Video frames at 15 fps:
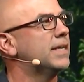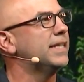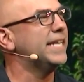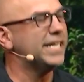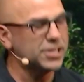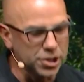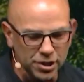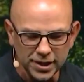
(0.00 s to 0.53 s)
and
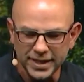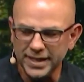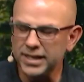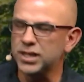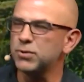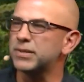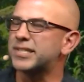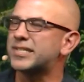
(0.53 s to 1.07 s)
they had turned it
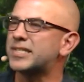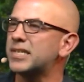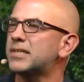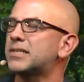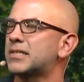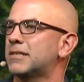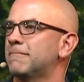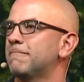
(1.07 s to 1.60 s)
into a
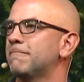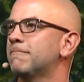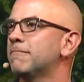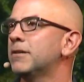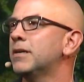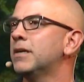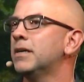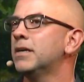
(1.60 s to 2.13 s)
system.
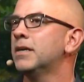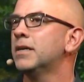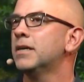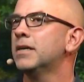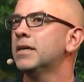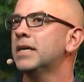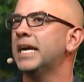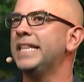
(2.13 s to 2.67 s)

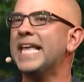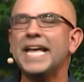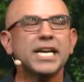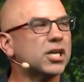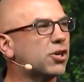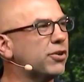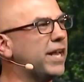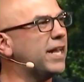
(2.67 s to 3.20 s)
And that
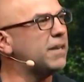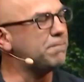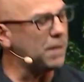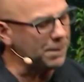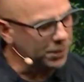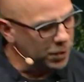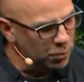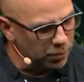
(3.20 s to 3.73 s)
had created
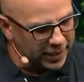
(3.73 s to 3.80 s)
people who